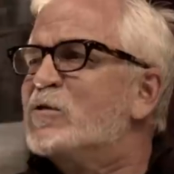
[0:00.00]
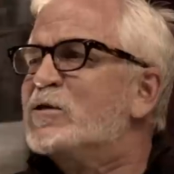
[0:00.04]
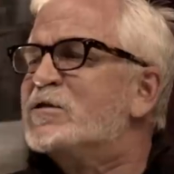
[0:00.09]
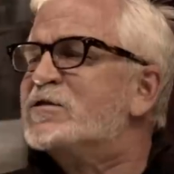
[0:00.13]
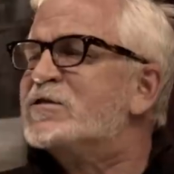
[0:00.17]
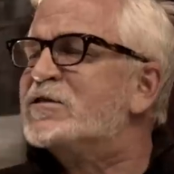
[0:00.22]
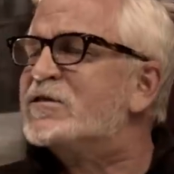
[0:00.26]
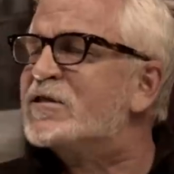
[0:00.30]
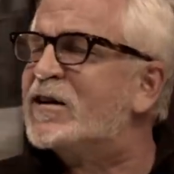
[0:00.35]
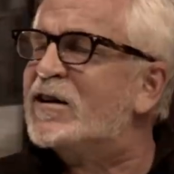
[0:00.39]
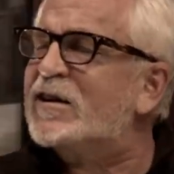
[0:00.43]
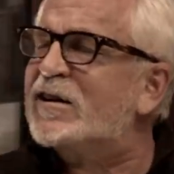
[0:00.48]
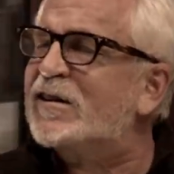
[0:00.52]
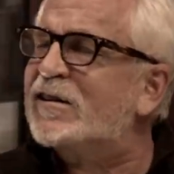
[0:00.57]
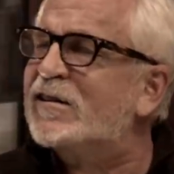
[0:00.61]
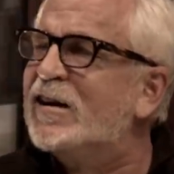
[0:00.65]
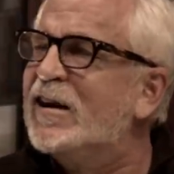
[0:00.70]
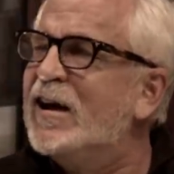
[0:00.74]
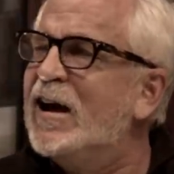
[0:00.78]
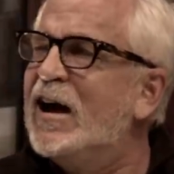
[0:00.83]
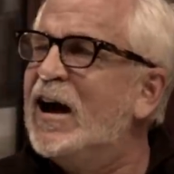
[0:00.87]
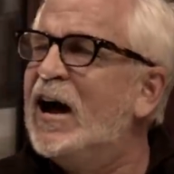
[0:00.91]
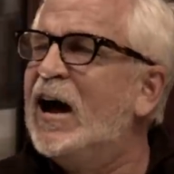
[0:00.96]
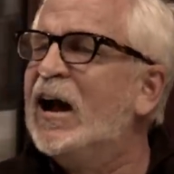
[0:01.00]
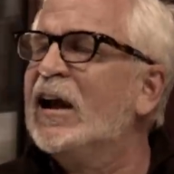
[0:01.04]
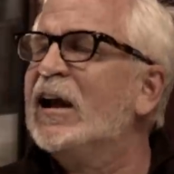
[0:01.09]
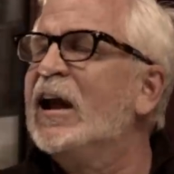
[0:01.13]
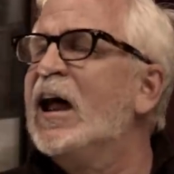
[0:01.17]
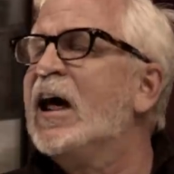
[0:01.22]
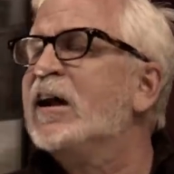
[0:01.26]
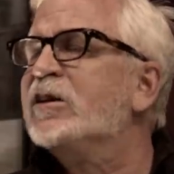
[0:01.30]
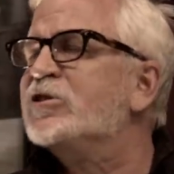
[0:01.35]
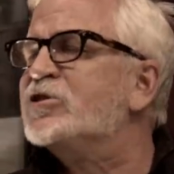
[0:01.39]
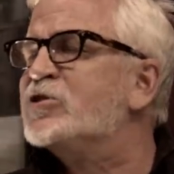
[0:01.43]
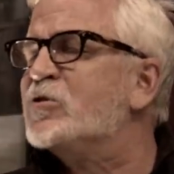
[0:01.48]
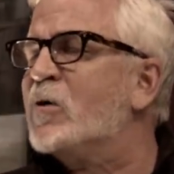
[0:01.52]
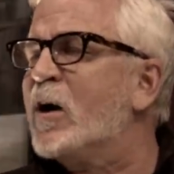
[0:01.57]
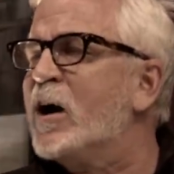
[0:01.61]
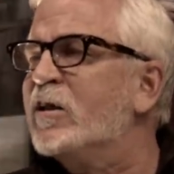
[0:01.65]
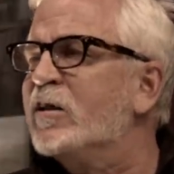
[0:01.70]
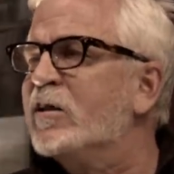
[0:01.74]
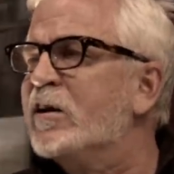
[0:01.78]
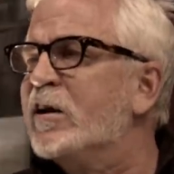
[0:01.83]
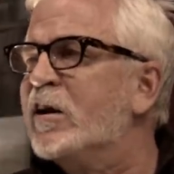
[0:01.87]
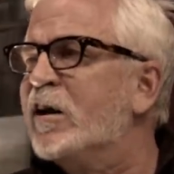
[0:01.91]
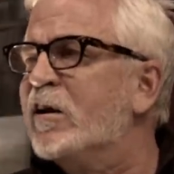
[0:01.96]
was uh, a lot of
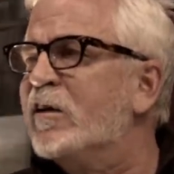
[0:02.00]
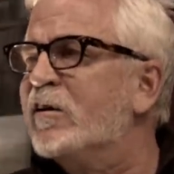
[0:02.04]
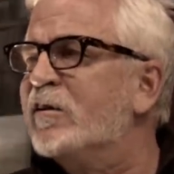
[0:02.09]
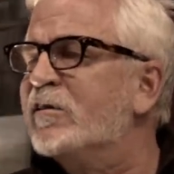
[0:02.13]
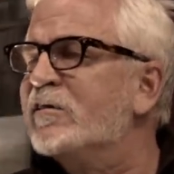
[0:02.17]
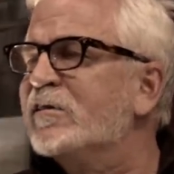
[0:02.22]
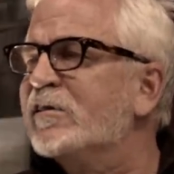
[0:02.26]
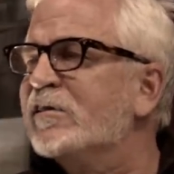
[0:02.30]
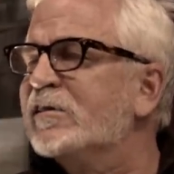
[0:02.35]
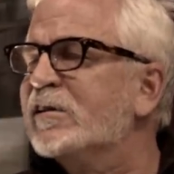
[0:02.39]
trial and error.